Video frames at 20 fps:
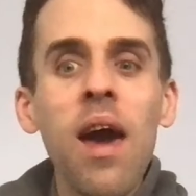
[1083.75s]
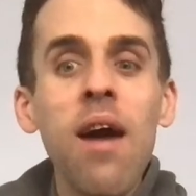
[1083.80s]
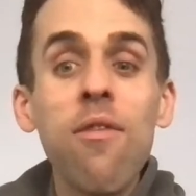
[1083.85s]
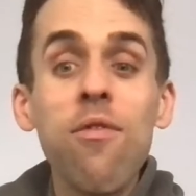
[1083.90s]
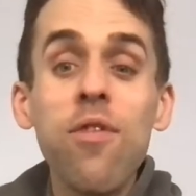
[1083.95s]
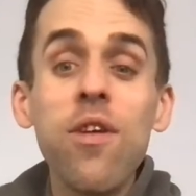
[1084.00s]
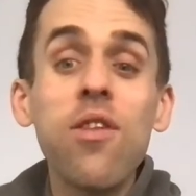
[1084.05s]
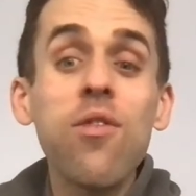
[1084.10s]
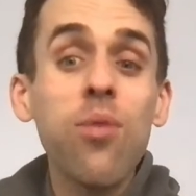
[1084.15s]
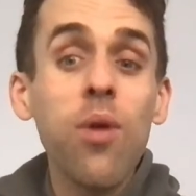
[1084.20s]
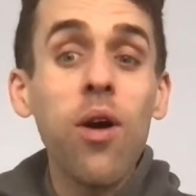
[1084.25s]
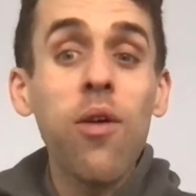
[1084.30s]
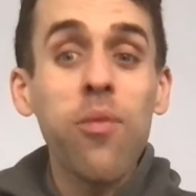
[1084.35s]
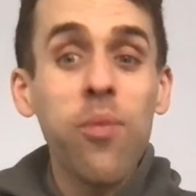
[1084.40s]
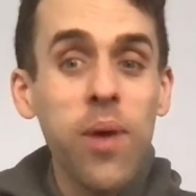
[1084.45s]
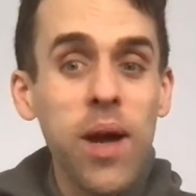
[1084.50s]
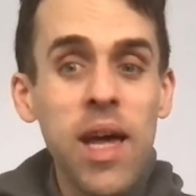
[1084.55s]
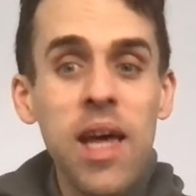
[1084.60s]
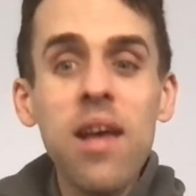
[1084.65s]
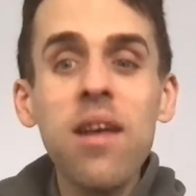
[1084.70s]
every 12
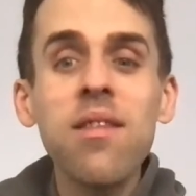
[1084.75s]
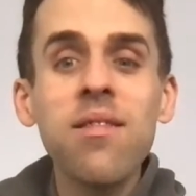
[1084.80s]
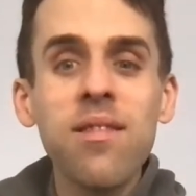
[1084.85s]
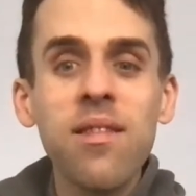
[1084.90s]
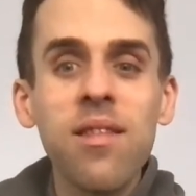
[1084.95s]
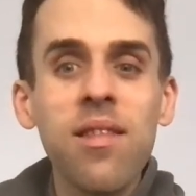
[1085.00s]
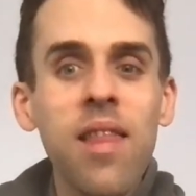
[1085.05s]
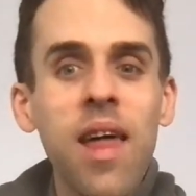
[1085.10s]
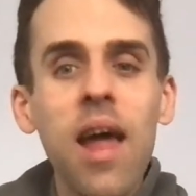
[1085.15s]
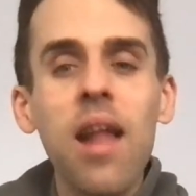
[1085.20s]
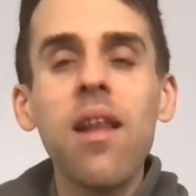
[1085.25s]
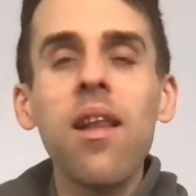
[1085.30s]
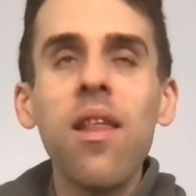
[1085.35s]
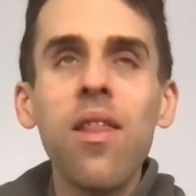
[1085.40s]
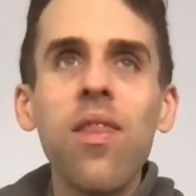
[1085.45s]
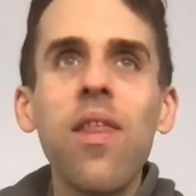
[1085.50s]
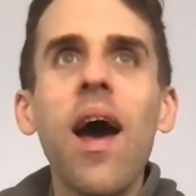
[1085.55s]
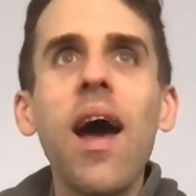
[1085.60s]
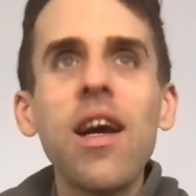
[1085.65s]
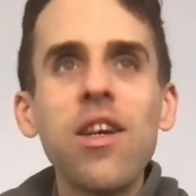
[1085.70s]
weeks, then
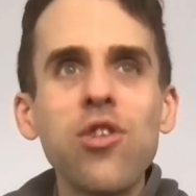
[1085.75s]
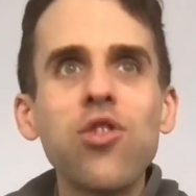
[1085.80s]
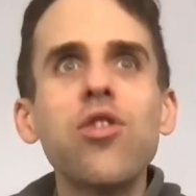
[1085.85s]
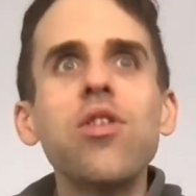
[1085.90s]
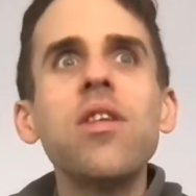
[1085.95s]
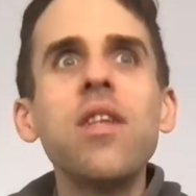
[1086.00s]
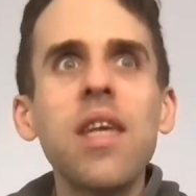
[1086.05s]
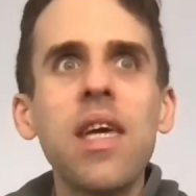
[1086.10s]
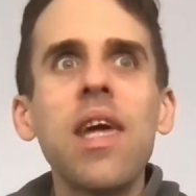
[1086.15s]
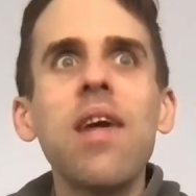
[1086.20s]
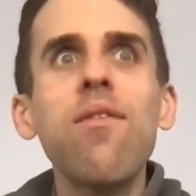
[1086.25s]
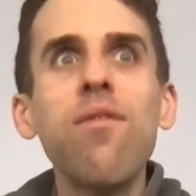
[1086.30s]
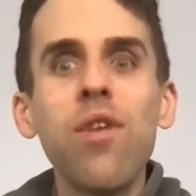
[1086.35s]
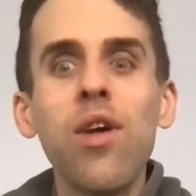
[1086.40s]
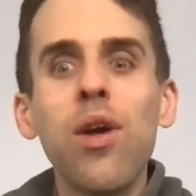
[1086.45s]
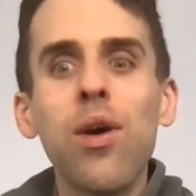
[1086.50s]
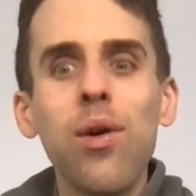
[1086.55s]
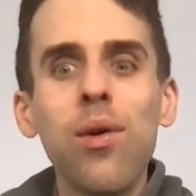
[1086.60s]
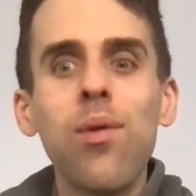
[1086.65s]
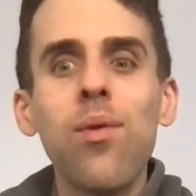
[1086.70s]
that should give
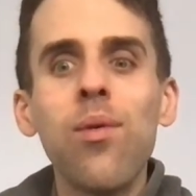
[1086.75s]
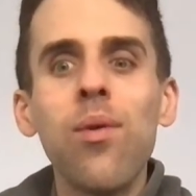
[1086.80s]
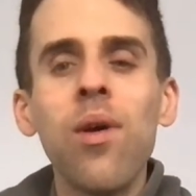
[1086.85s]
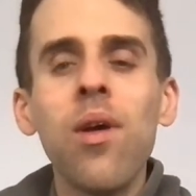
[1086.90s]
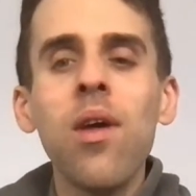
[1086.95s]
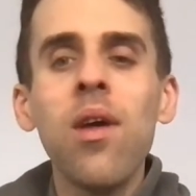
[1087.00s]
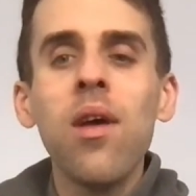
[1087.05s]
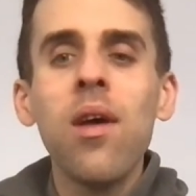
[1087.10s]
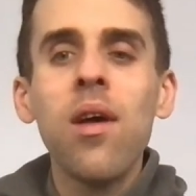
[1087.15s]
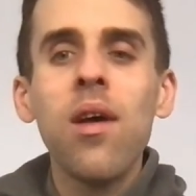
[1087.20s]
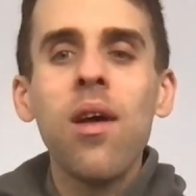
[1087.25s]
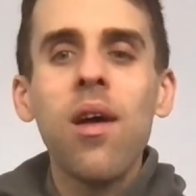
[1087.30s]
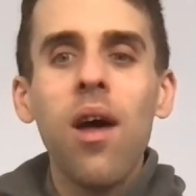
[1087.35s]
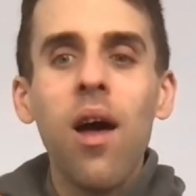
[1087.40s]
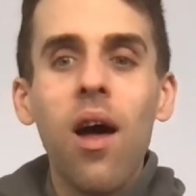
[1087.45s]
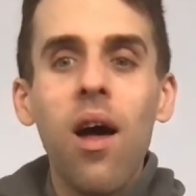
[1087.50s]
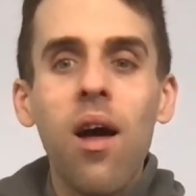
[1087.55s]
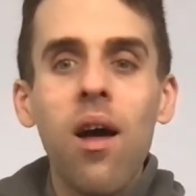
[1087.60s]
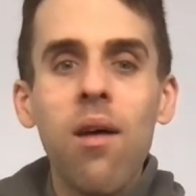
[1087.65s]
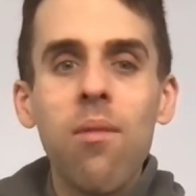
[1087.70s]
you
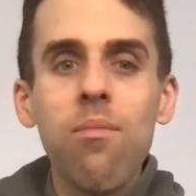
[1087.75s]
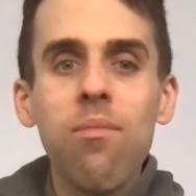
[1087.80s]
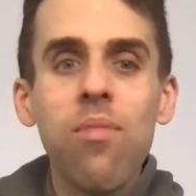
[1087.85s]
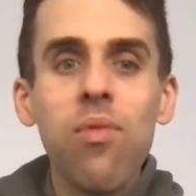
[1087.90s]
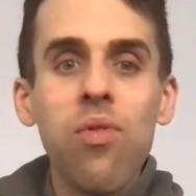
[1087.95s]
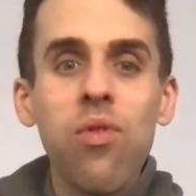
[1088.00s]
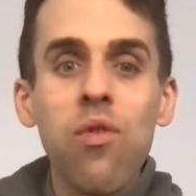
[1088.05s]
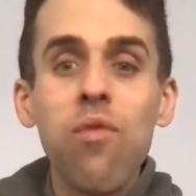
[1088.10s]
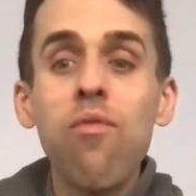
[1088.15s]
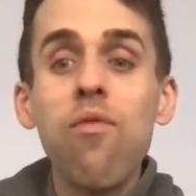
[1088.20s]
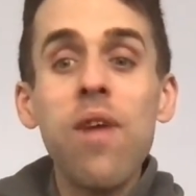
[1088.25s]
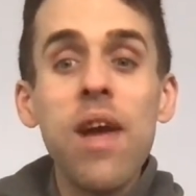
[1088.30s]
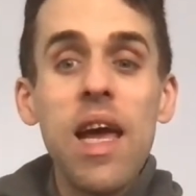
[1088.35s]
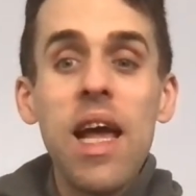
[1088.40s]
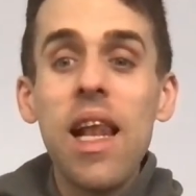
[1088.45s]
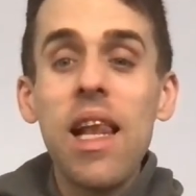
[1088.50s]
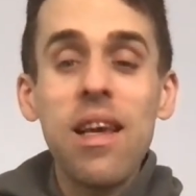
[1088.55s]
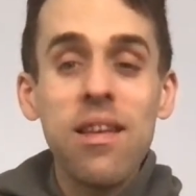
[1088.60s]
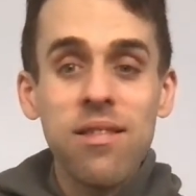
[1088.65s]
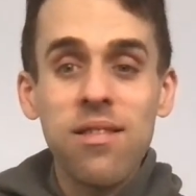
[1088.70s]
um, the
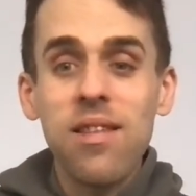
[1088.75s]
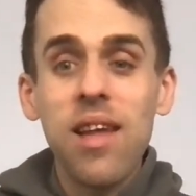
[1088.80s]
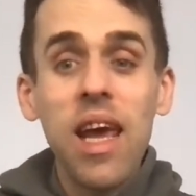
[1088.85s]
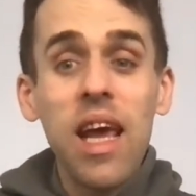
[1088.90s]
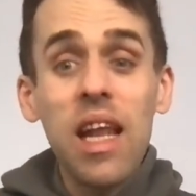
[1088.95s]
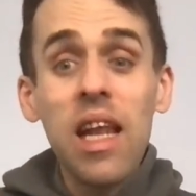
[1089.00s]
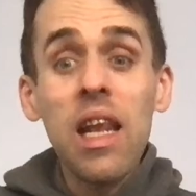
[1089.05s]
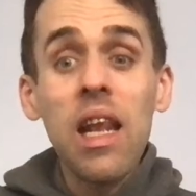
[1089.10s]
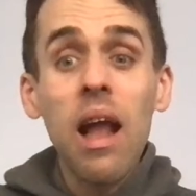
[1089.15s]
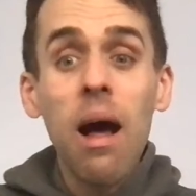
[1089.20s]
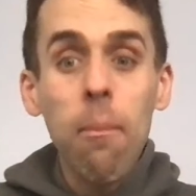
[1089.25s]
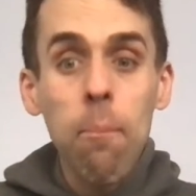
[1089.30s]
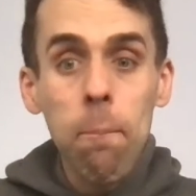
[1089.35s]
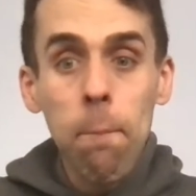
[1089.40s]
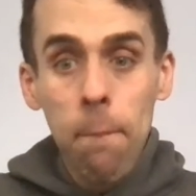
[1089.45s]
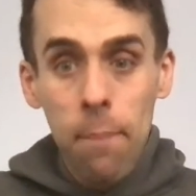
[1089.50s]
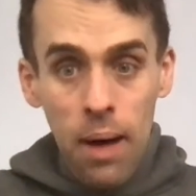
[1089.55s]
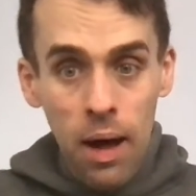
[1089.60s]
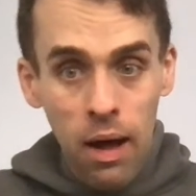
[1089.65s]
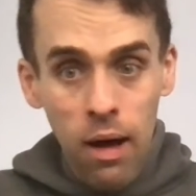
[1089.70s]
realistic
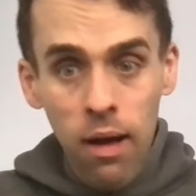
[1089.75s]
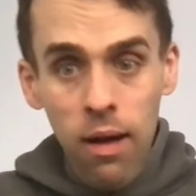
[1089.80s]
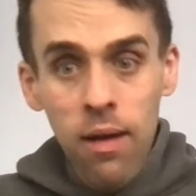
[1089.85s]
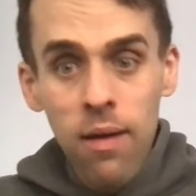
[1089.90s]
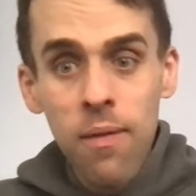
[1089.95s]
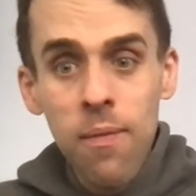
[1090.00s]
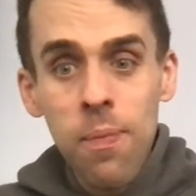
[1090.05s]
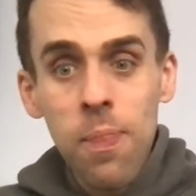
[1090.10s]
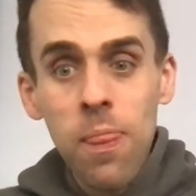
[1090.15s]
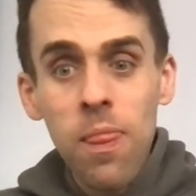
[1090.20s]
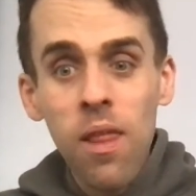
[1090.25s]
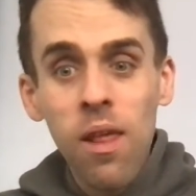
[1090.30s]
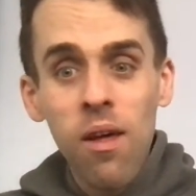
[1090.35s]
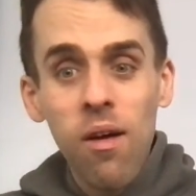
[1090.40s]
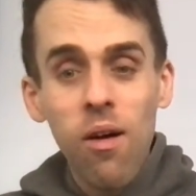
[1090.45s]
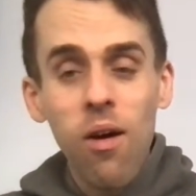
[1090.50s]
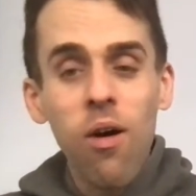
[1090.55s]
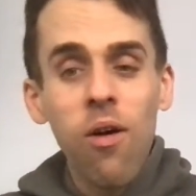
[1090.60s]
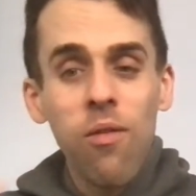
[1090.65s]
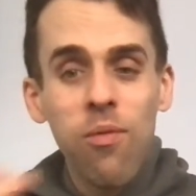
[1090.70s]
number
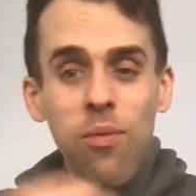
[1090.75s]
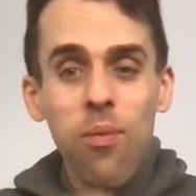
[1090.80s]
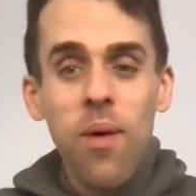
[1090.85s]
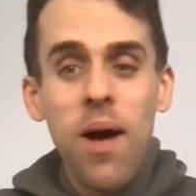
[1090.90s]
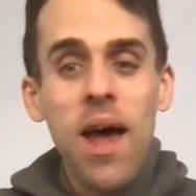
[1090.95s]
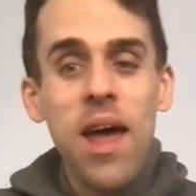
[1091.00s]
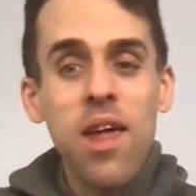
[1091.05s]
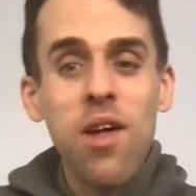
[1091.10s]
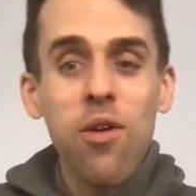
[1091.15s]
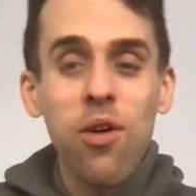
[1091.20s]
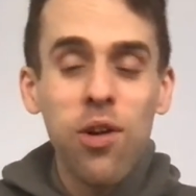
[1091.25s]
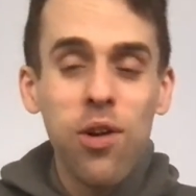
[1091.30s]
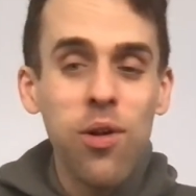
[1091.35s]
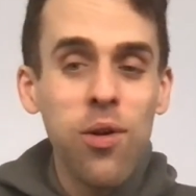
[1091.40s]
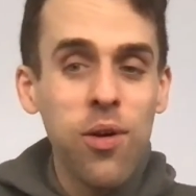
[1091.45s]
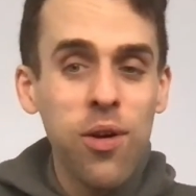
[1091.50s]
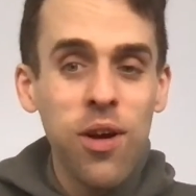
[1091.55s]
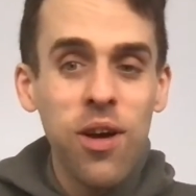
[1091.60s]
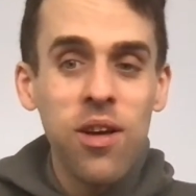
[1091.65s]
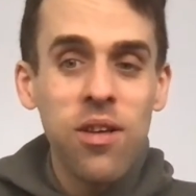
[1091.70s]
of where your
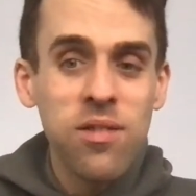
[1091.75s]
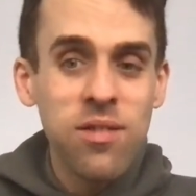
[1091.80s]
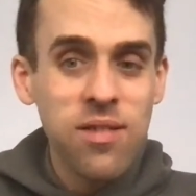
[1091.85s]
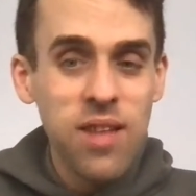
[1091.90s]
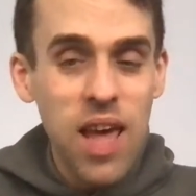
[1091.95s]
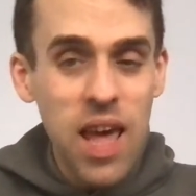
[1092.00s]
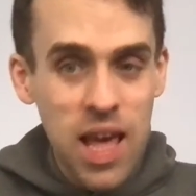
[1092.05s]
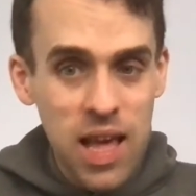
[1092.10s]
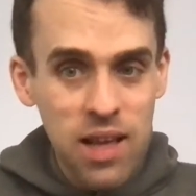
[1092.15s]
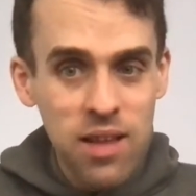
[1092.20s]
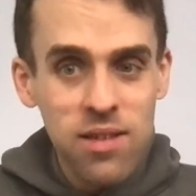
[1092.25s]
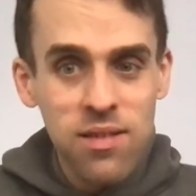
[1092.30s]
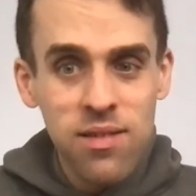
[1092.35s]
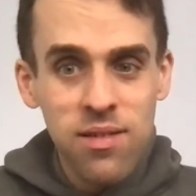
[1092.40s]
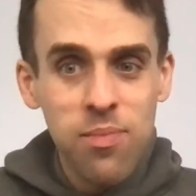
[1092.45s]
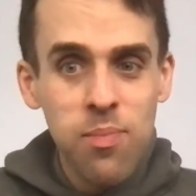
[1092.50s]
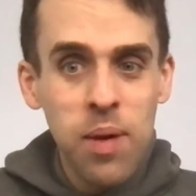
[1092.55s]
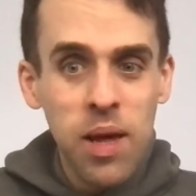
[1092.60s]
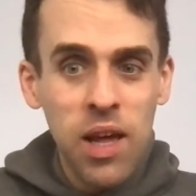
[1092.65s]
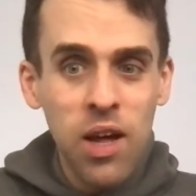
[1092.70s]
glucose
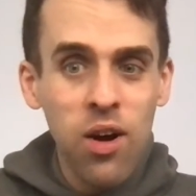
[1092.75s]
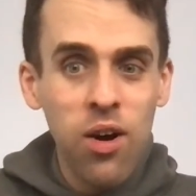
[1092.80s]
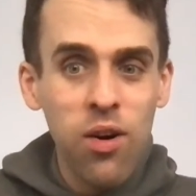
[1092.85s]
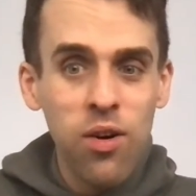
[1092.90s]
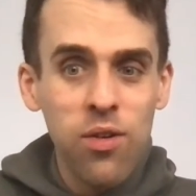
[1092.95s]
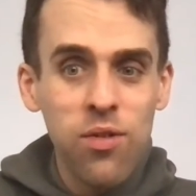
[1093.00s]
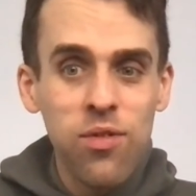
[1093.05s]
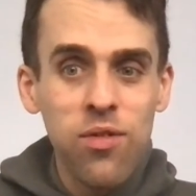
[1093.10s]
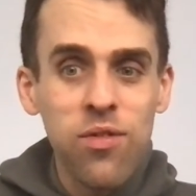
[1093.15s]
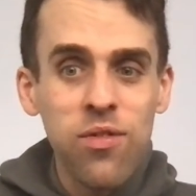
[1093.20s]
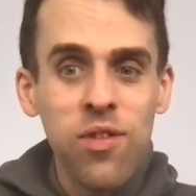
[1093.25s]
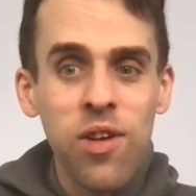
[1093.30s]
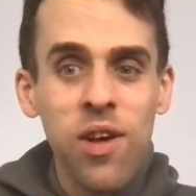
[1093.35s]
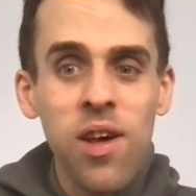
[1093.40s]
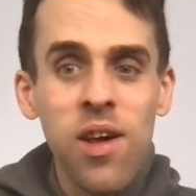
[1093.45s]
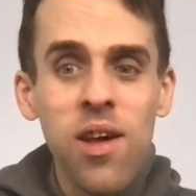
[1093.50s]
is because